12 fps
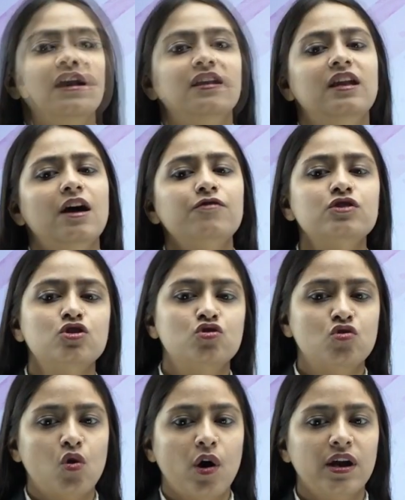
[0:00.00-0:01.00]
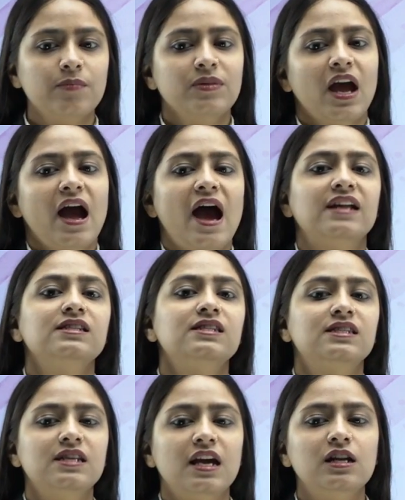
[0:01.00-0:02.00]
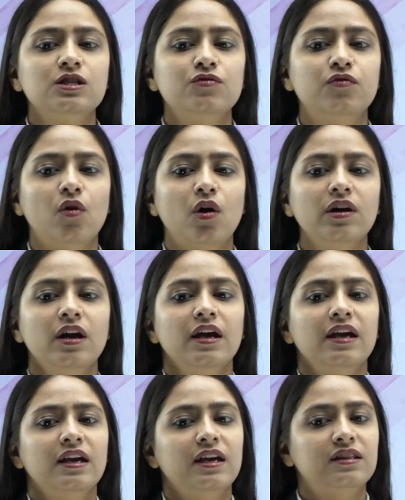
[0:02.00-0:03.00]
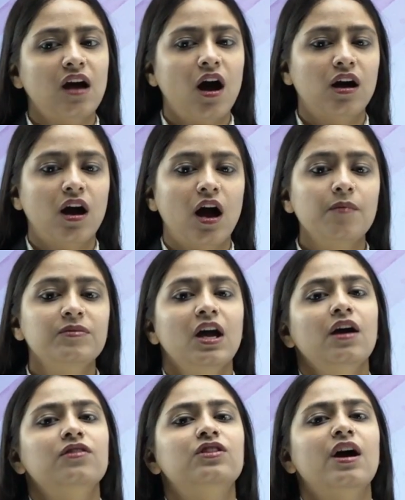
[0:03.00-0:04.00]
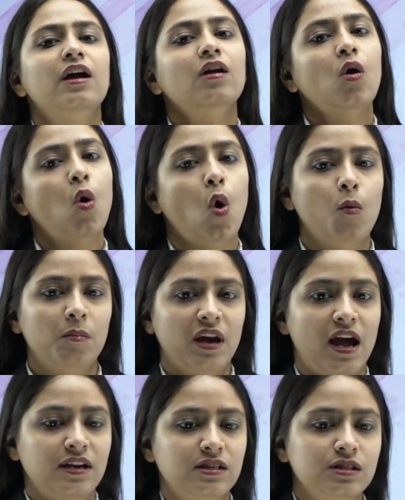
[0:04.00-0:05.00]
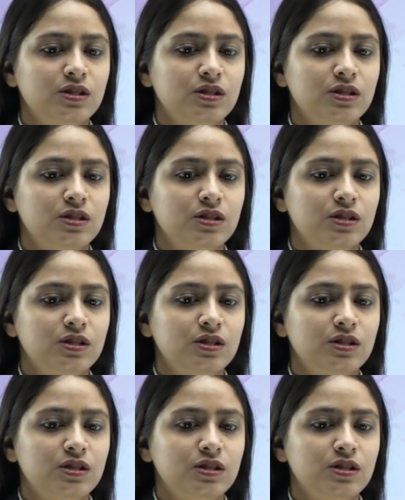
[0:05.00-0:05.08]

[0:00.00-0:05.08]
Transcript: left Troy and sailed for Ithaca, their homeland.